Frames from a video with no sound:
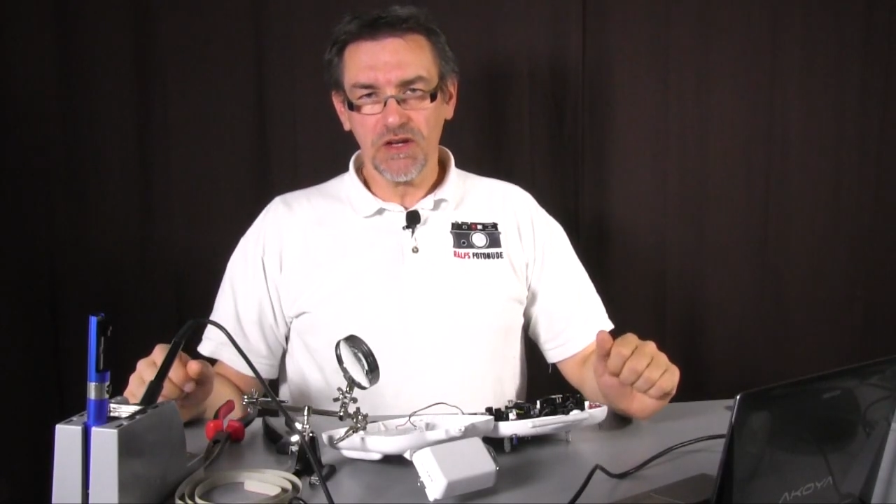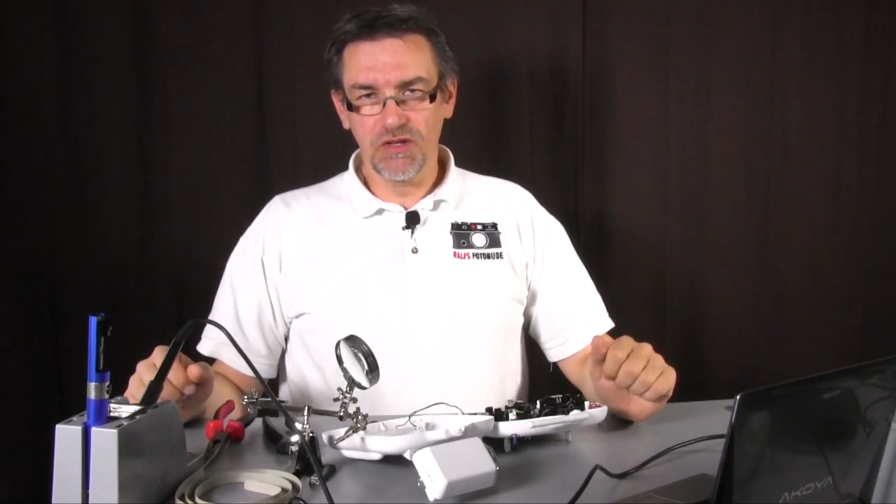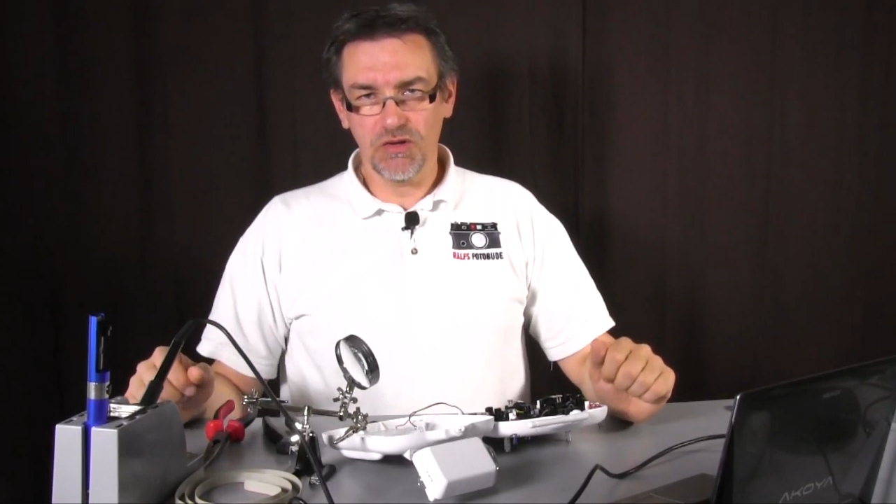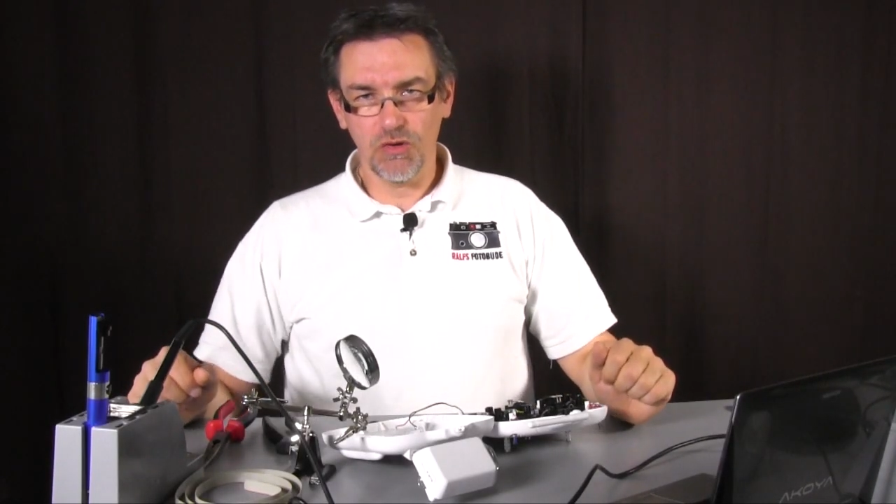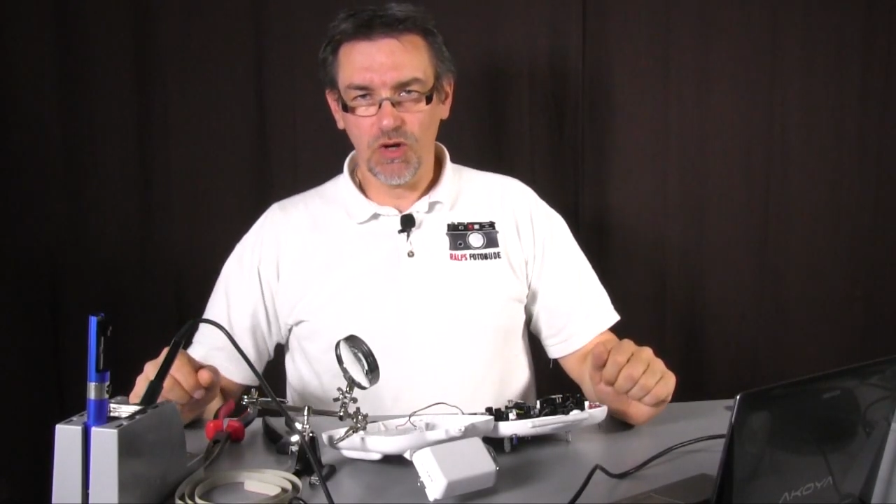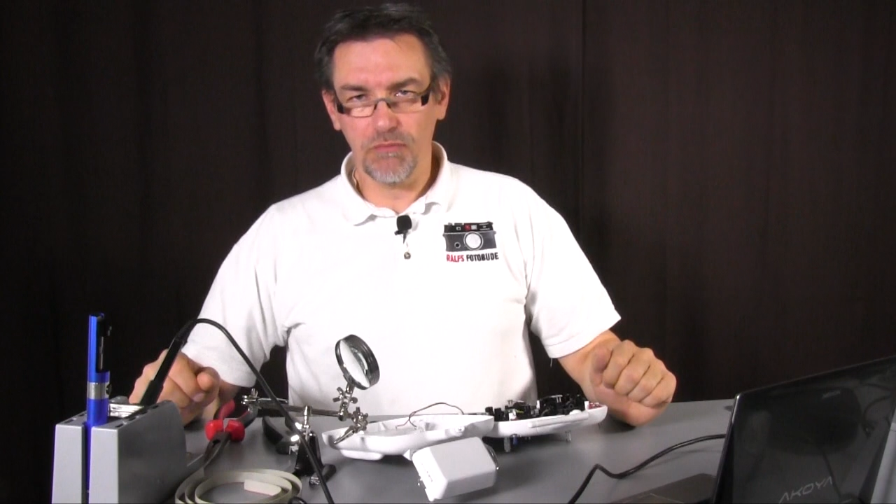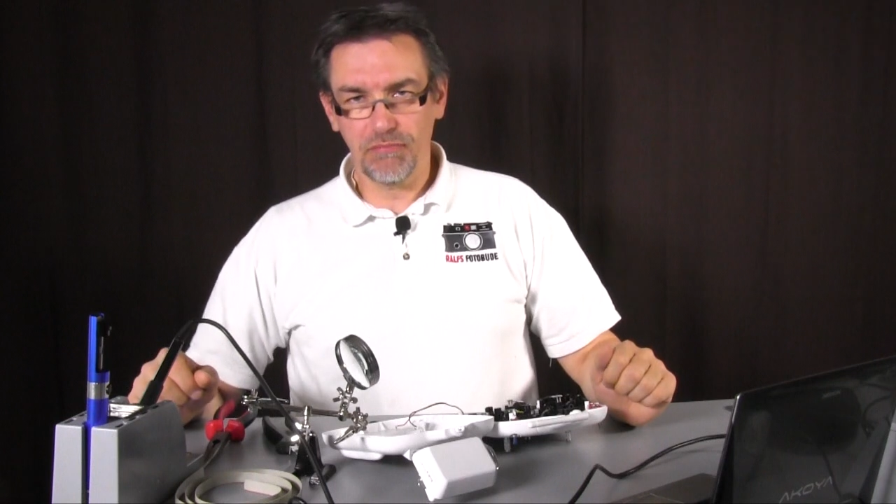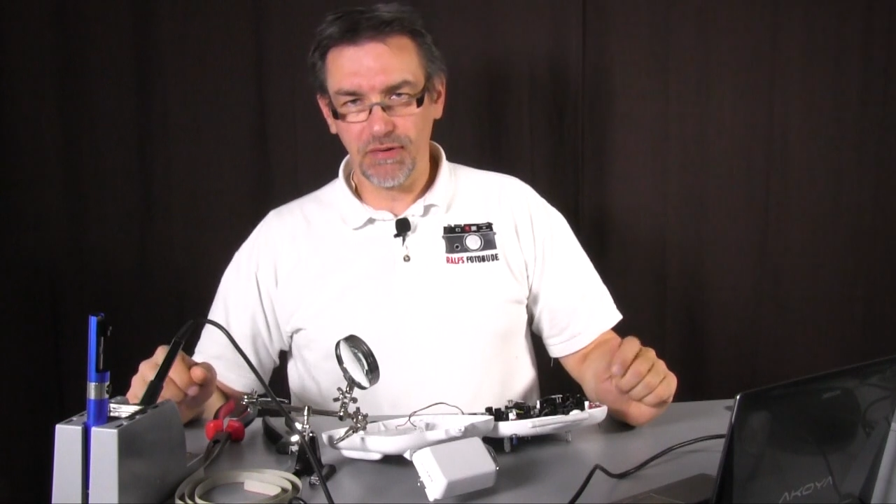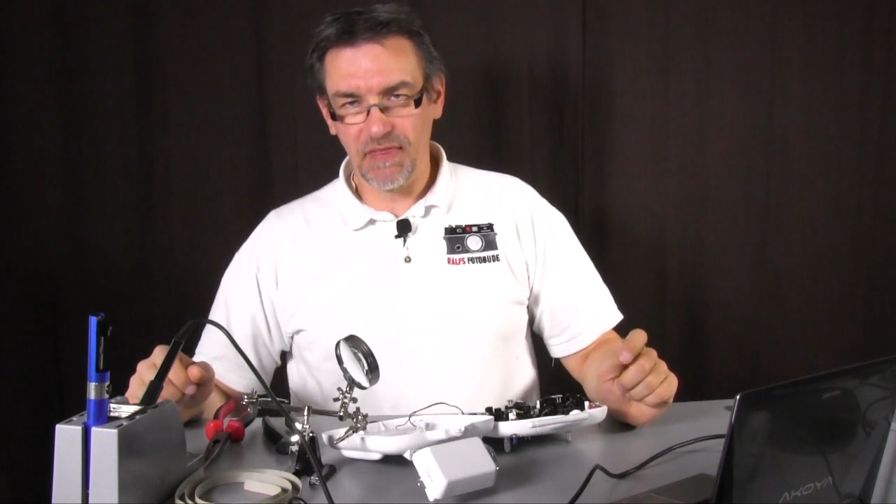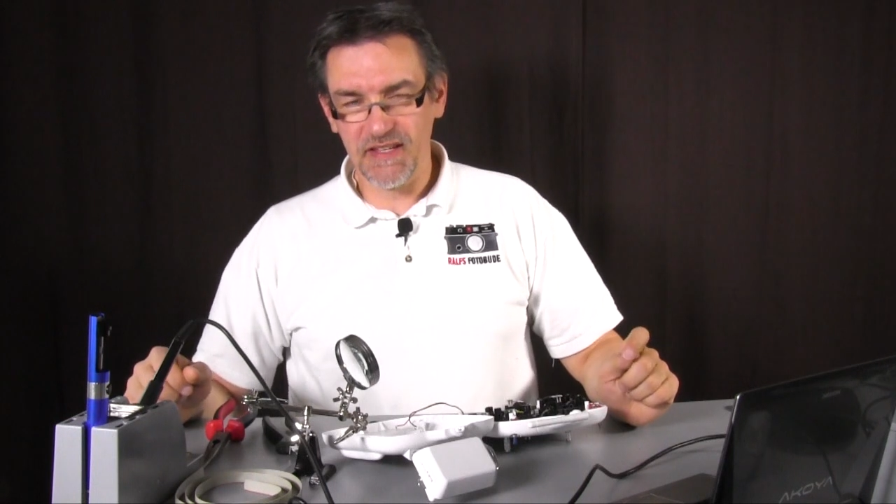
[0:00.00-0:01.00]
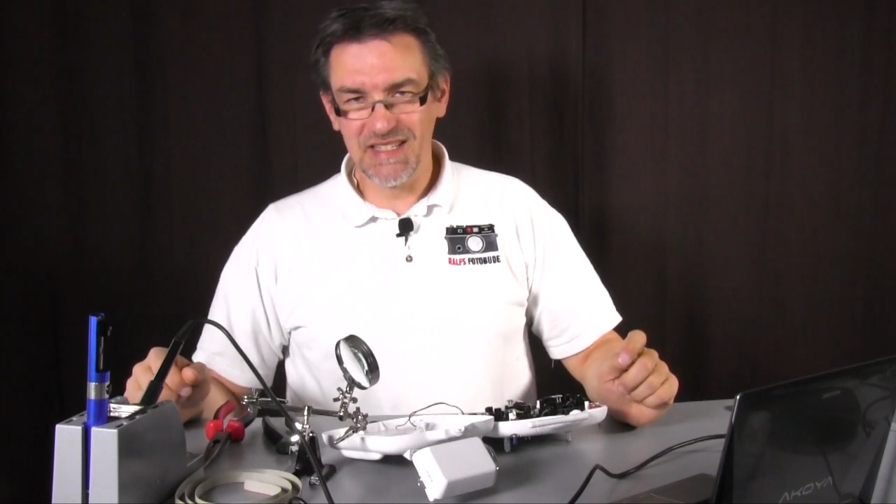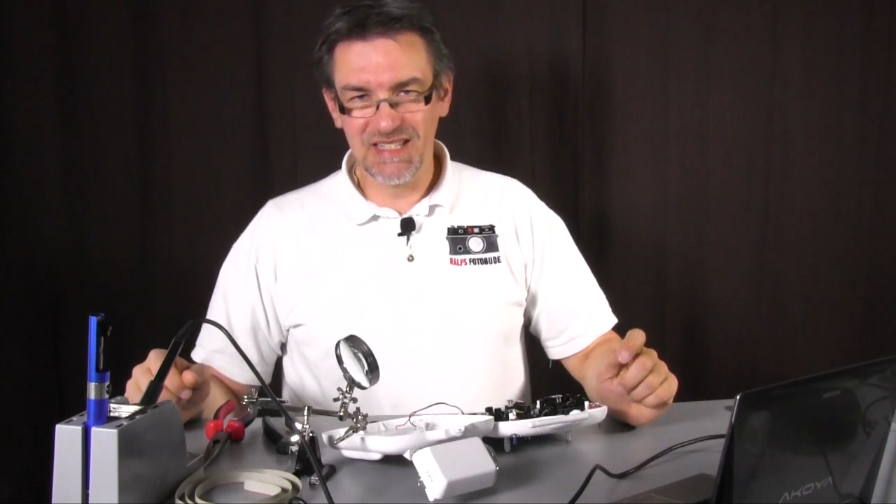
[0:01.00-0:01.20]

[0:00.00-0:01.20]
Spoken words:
to put the